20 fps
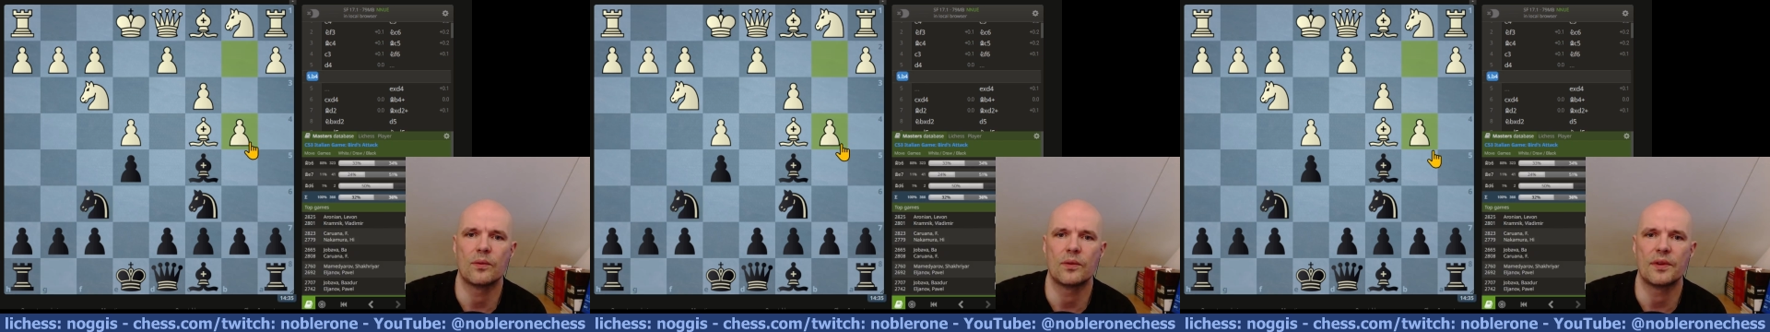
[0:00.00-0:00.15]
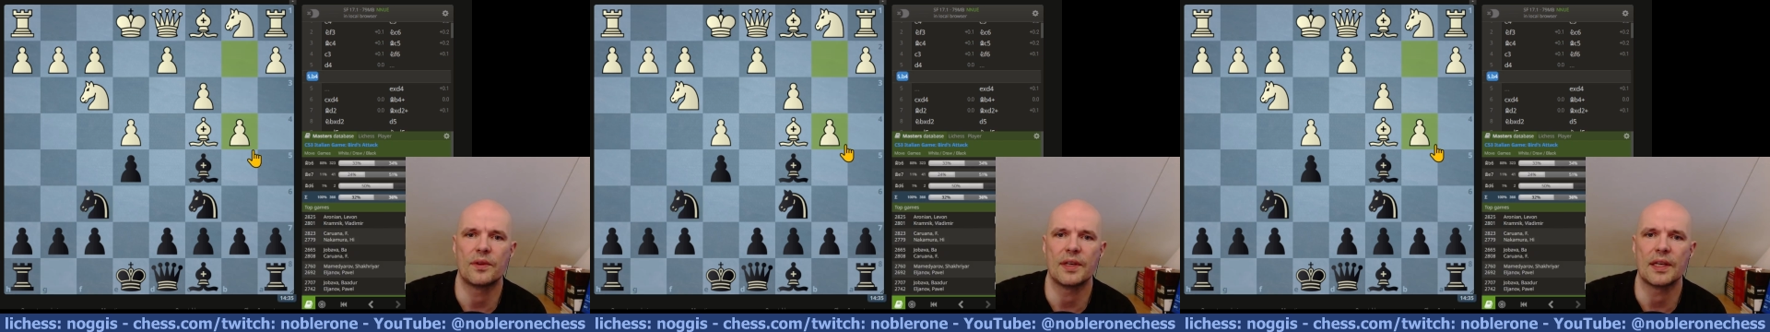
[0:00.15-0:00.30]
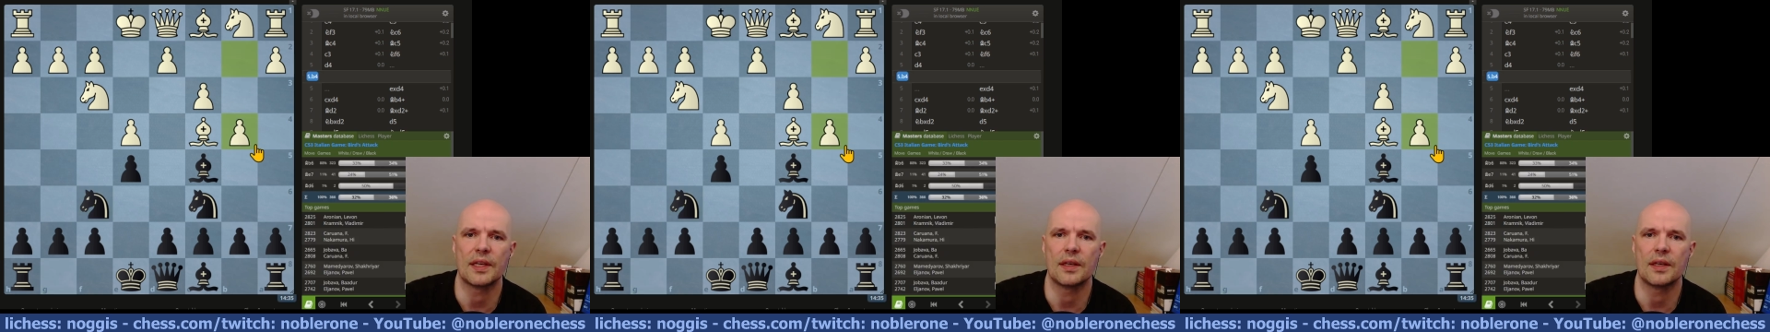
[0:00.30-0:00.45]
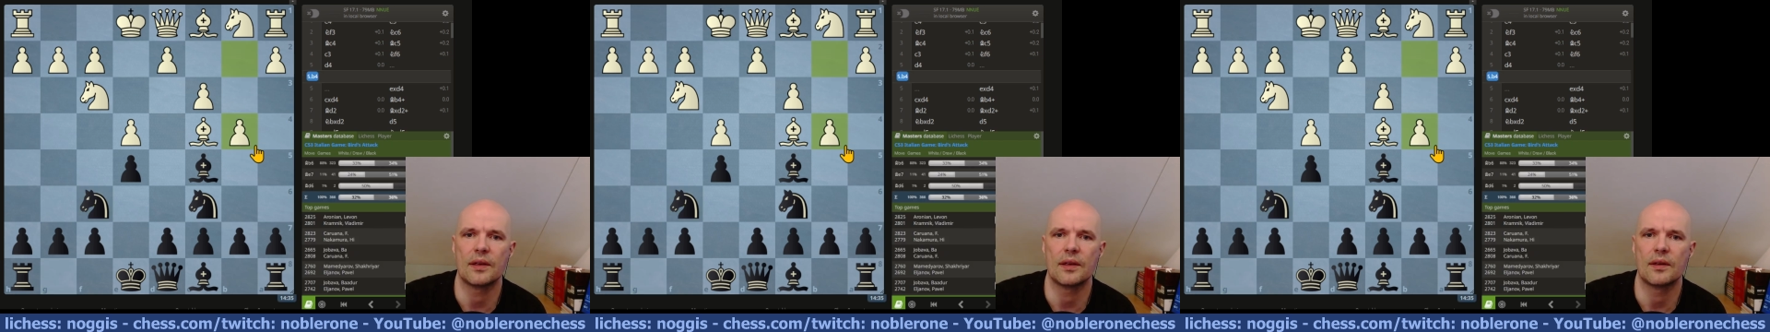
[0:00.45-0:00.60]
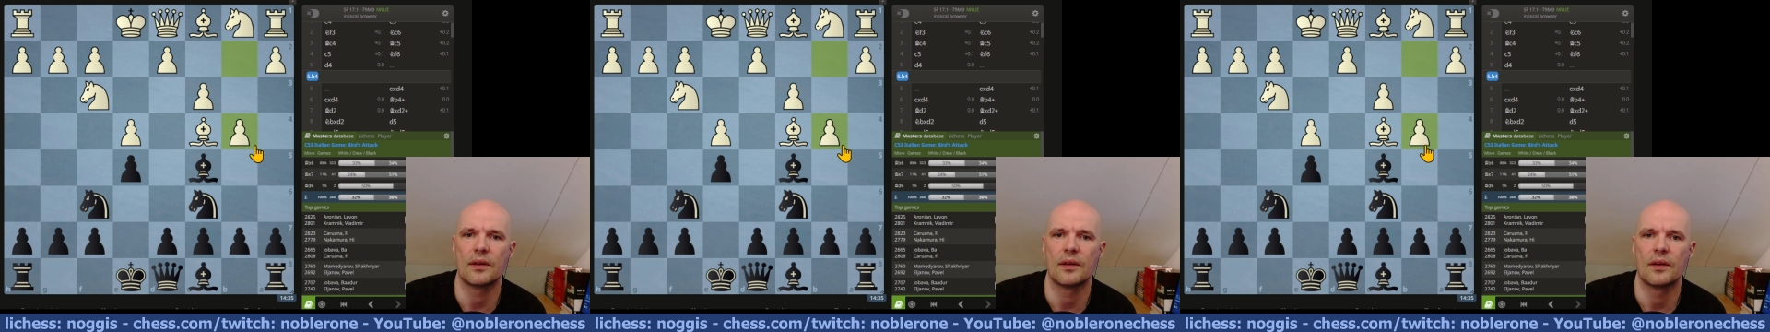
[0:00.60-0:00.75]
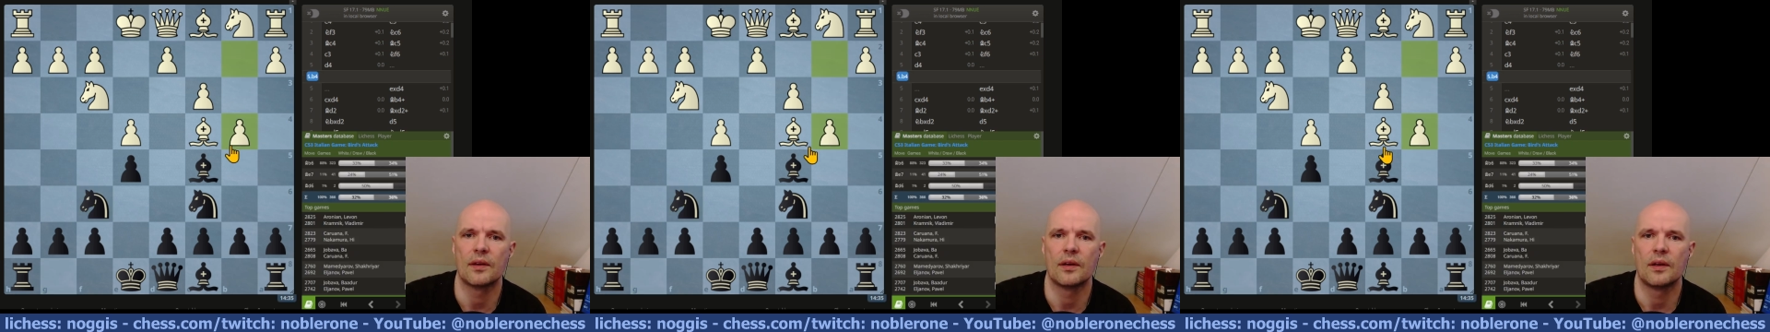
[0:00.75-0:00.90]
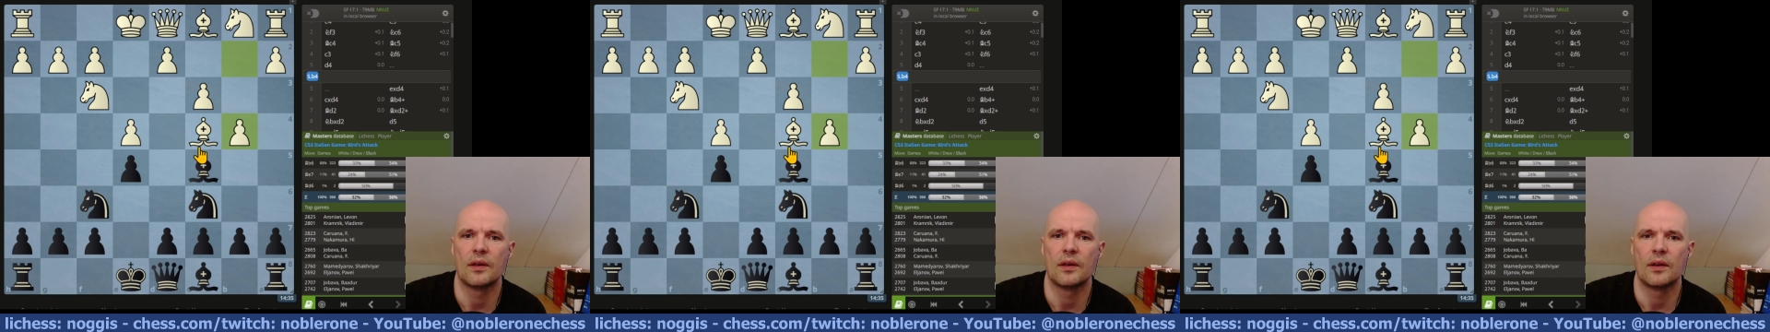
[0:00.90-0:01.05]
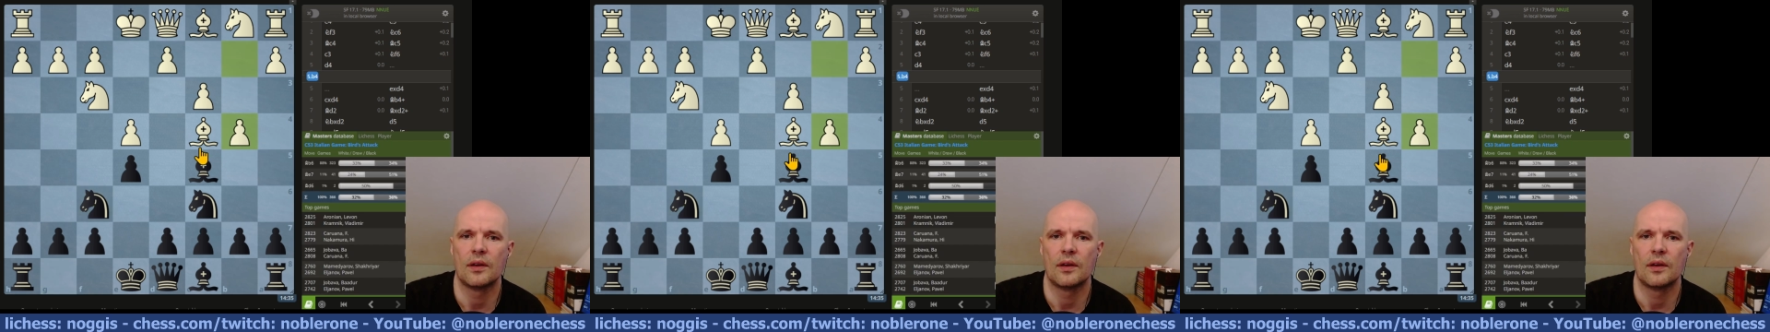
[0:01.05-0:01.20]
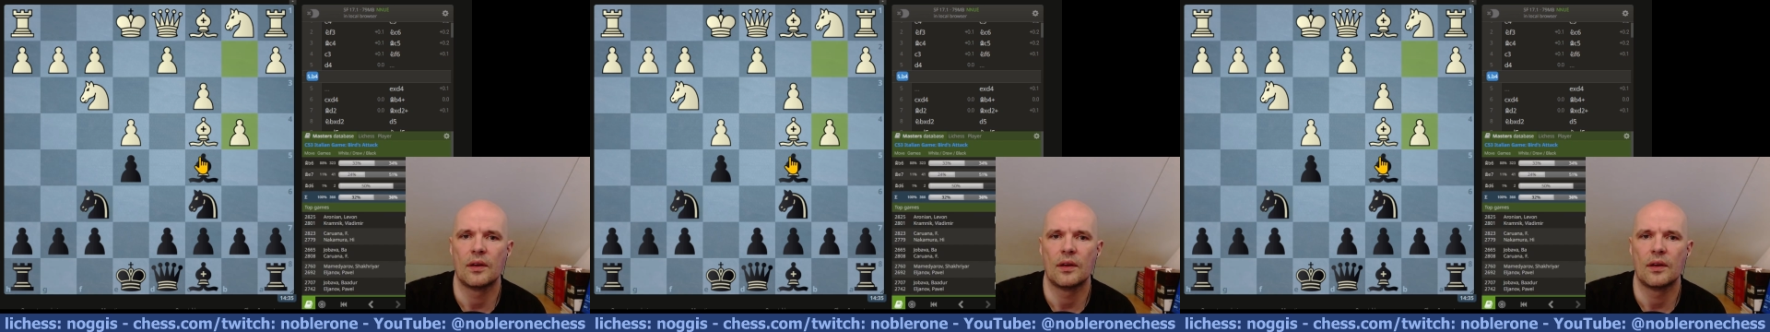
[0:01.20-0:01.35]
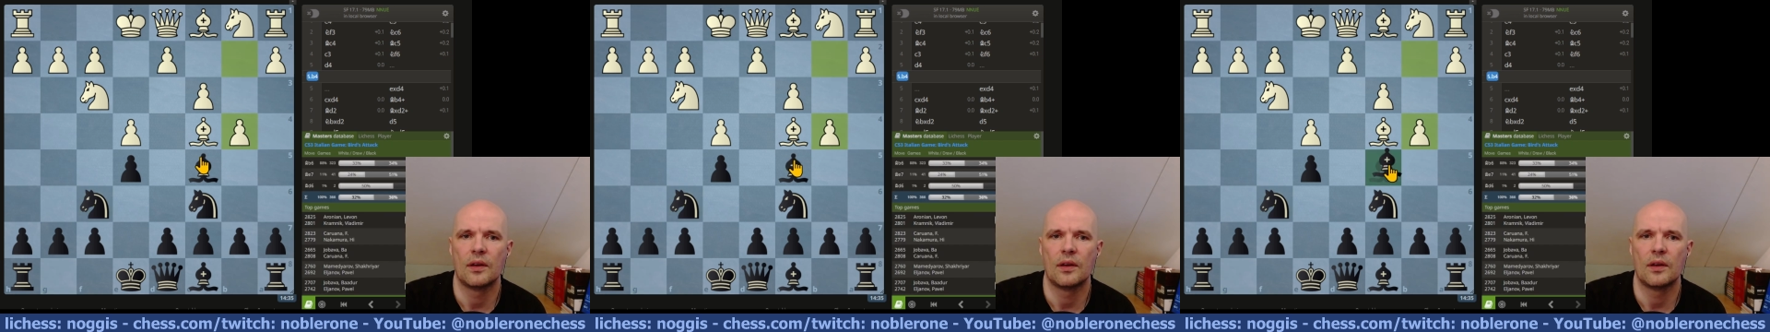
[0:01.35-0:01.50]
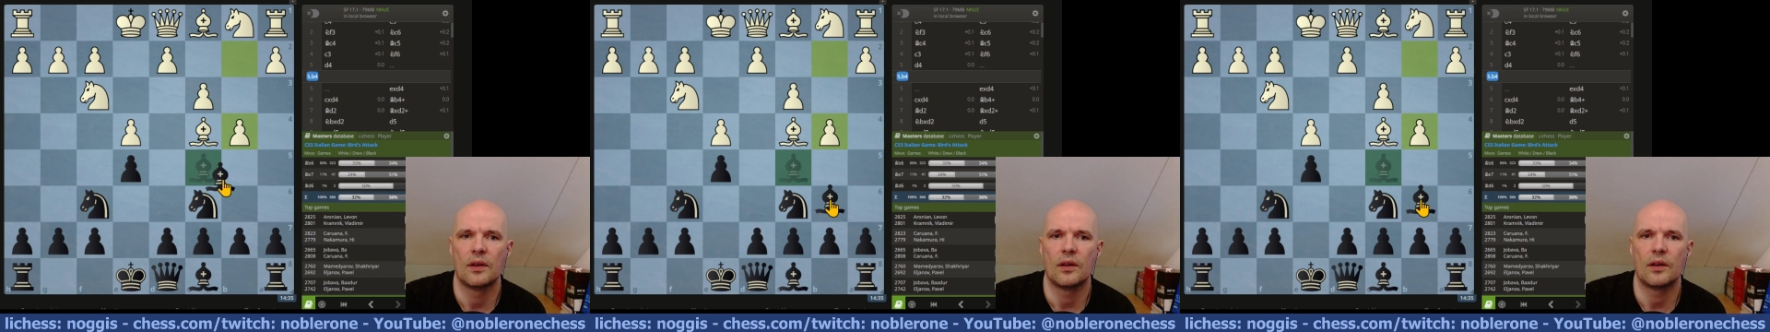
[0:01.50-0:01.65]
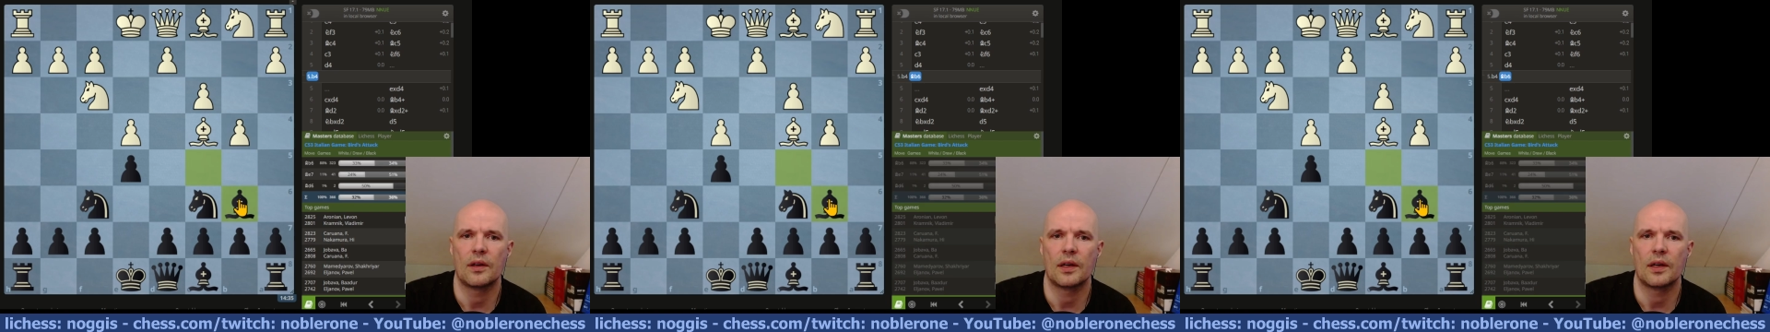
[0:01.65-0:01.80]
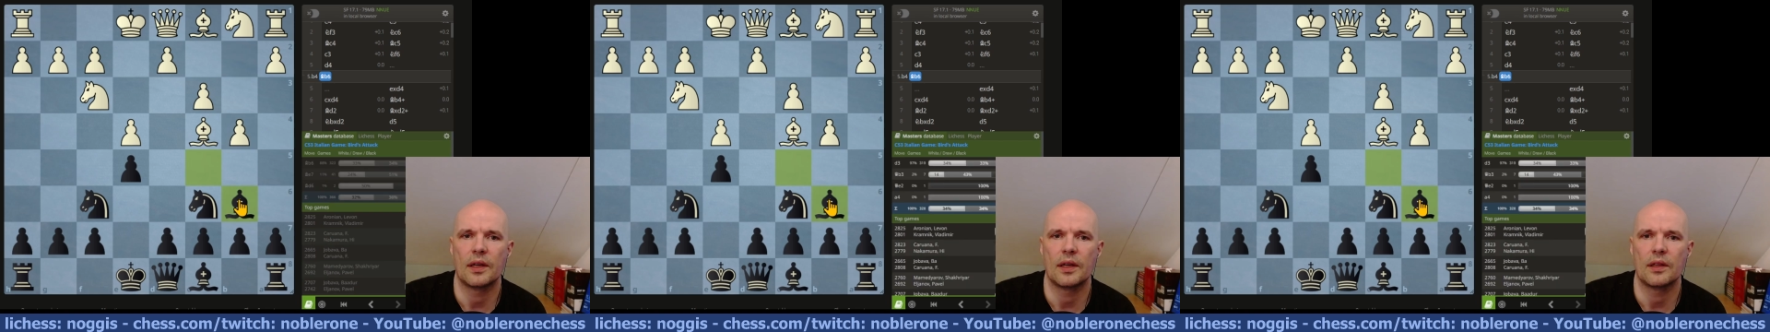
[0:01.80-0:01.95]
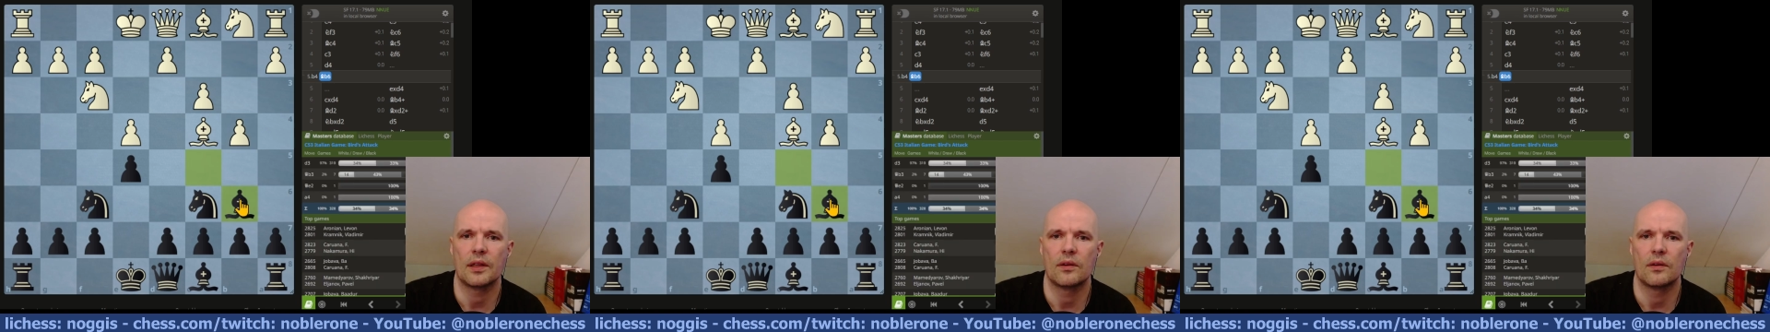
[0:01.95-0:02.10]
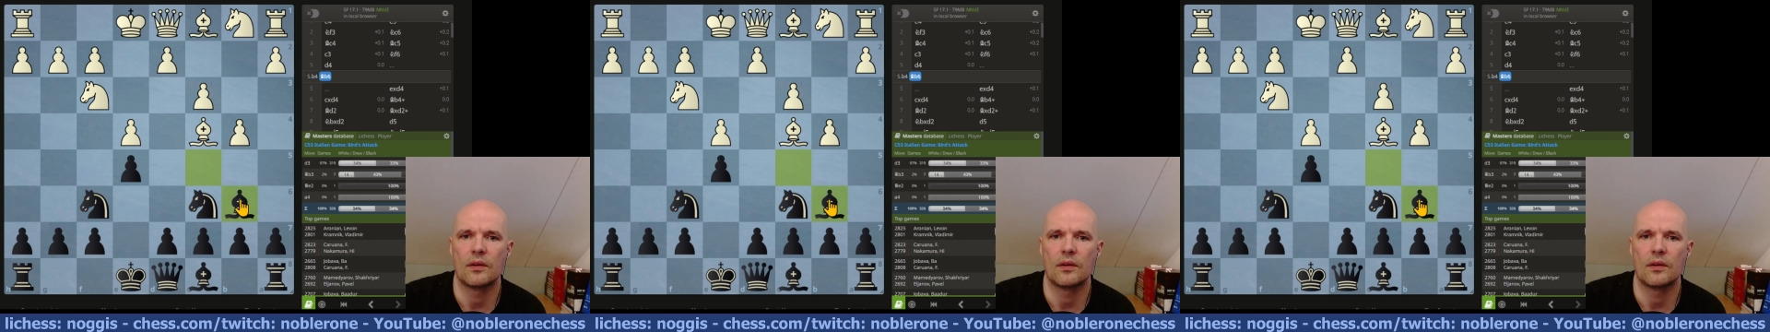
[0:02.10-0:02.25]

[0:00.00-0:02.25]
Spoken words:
thingy. Right.